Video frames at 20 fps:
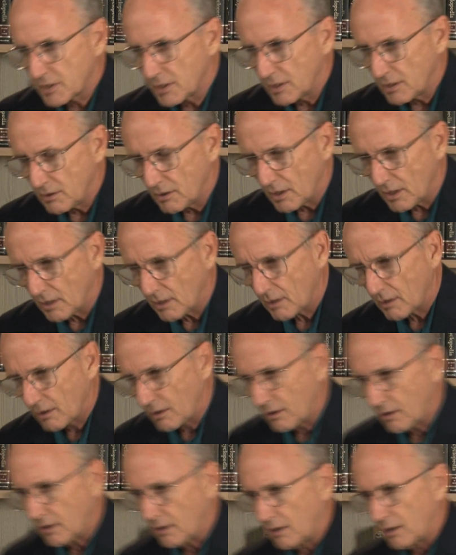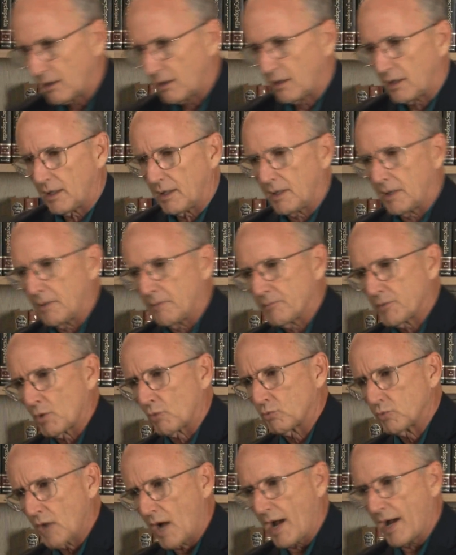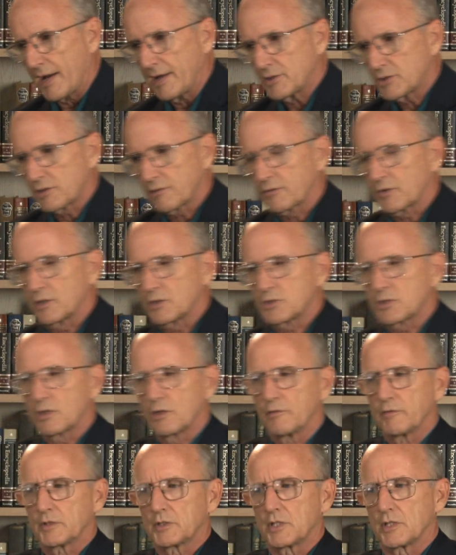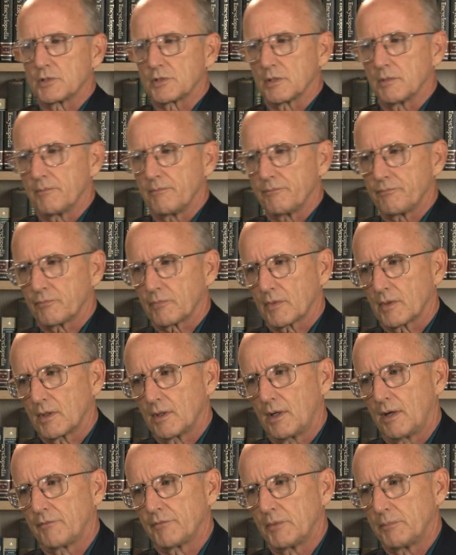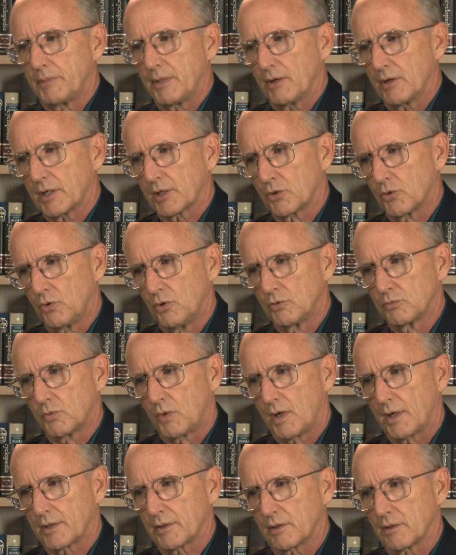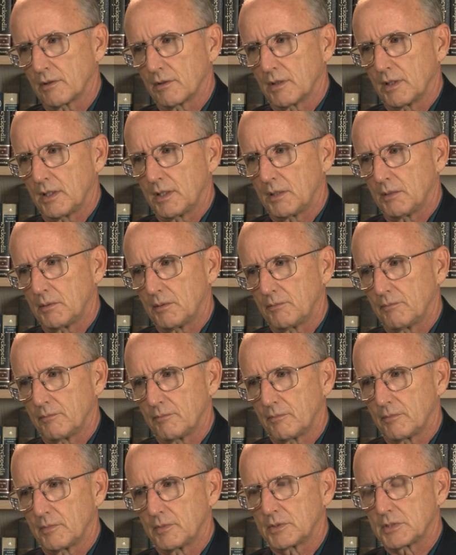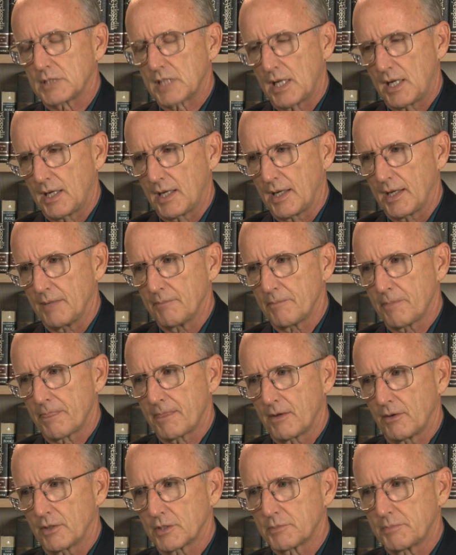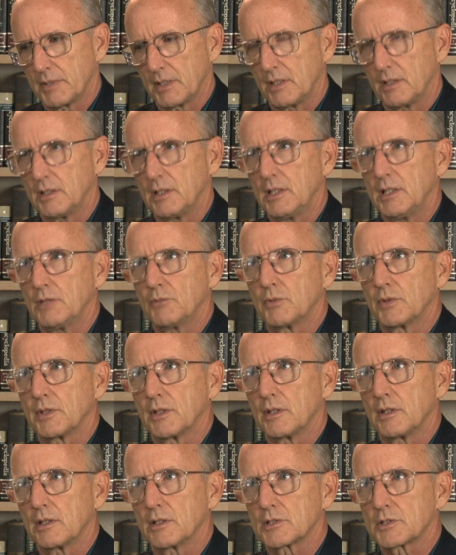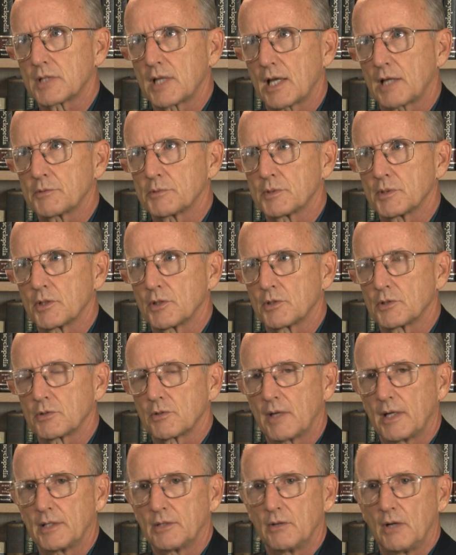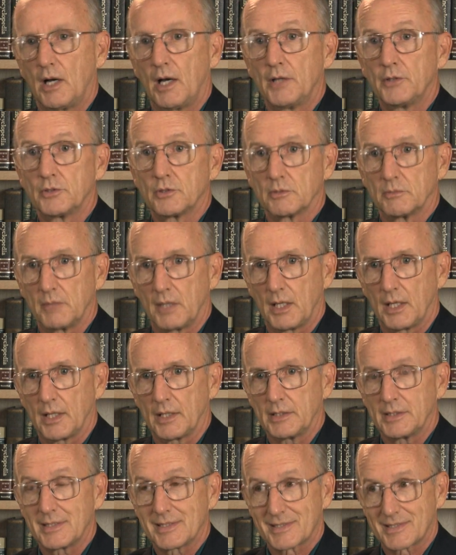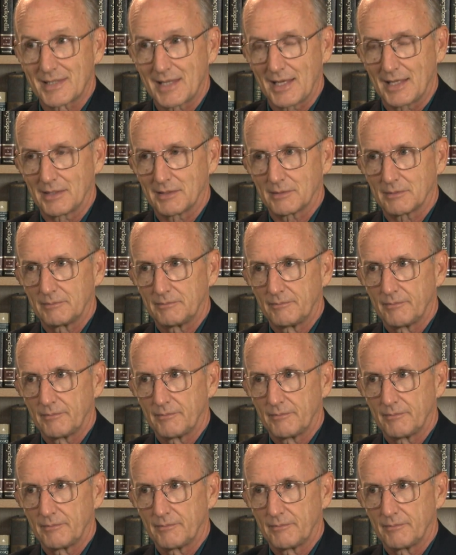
the rise of conservatism of the Barry Goldwater time, there has been a need within the establishment to try to undermine dissent.